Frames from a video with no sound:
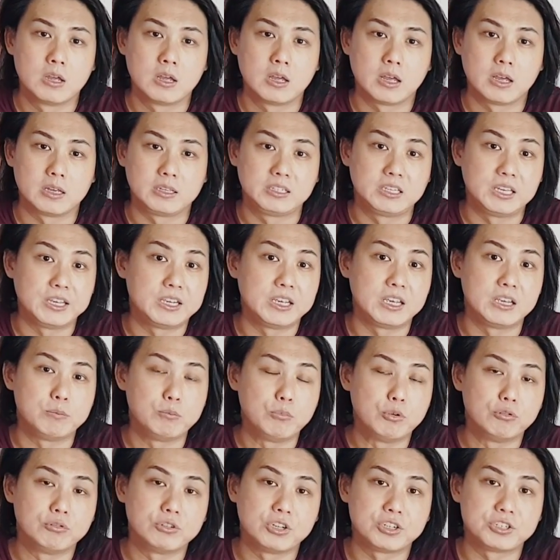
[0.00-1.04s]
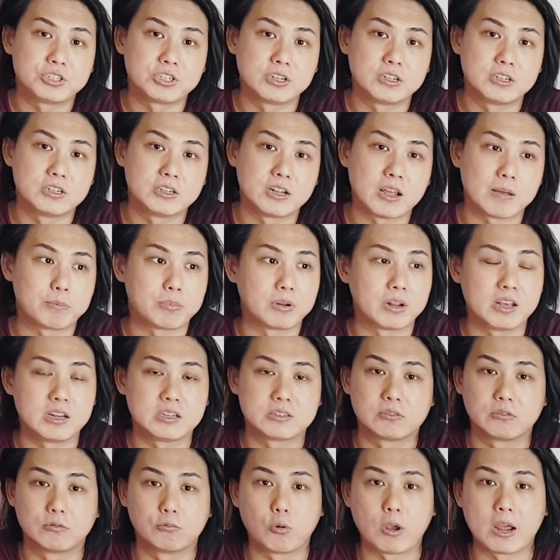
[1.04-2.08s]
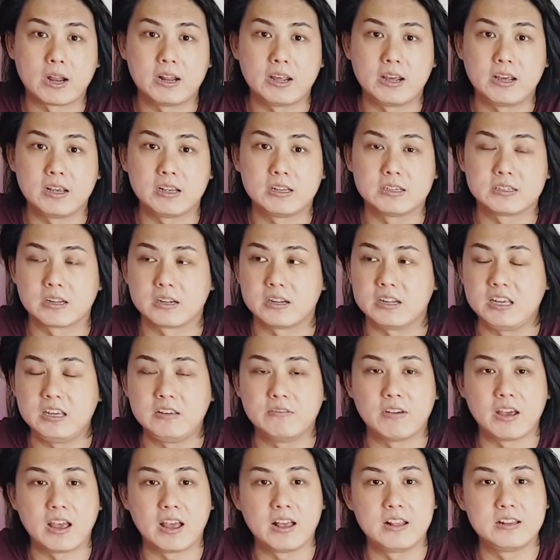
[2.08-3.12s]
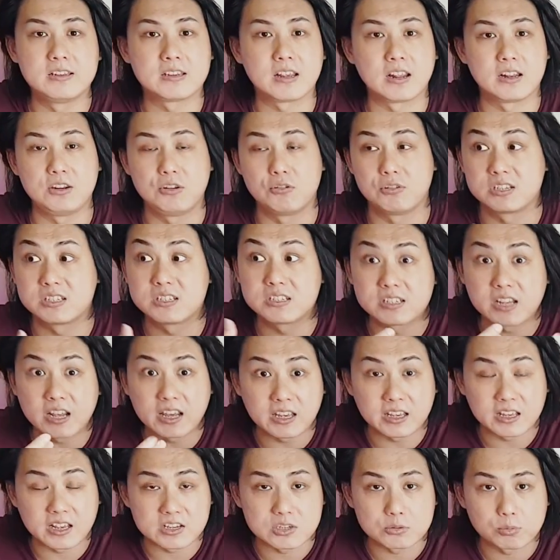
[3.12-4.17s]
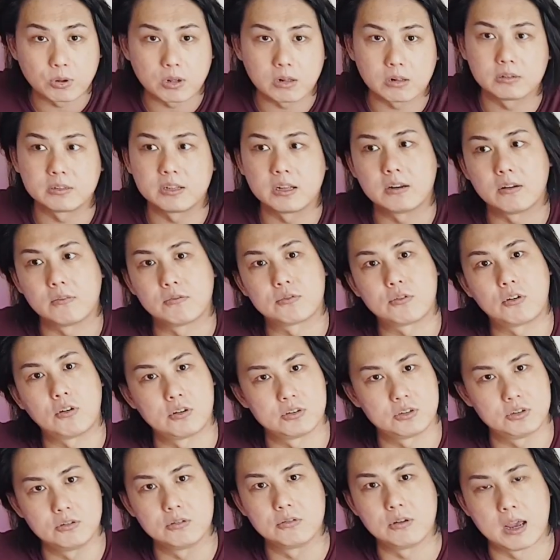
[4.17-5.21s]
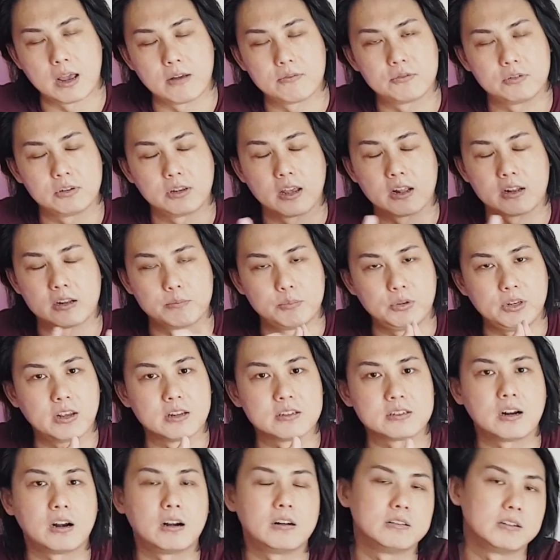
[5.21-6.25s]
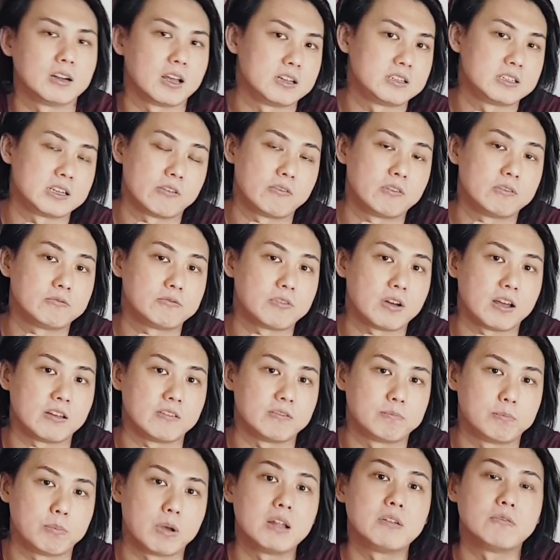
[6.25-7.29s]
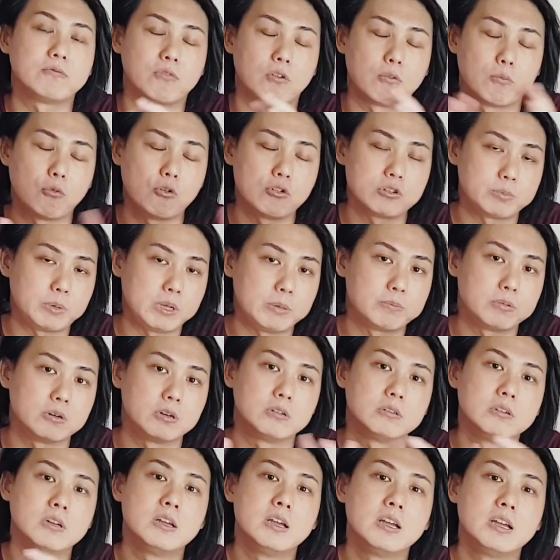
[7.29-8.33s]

gigging musician that plays for weddings and events and you sing as well, then of course you have to get the PSR-975. But for most people,